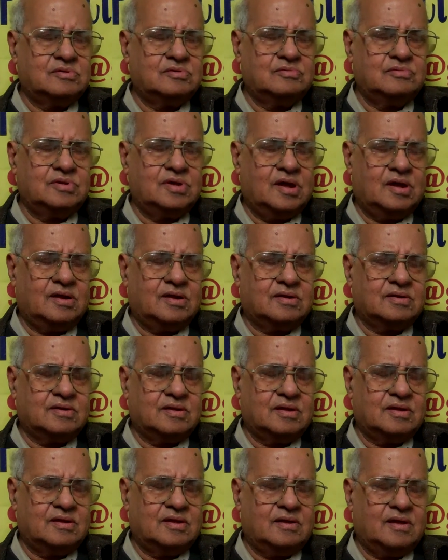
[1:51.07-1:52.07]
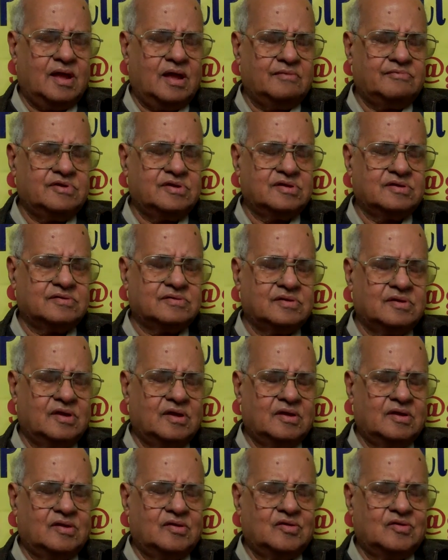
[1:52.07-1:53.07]
We are having
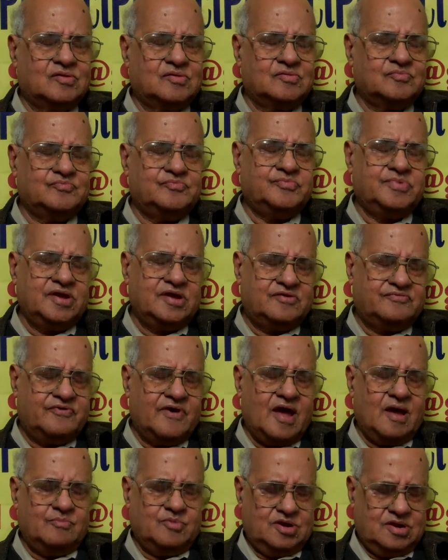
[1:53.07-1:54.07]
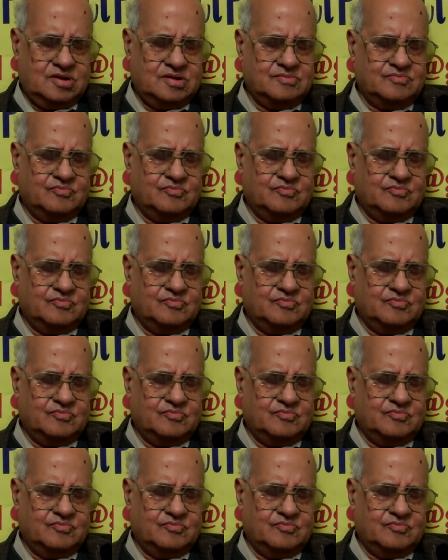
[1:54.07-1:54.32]
big family.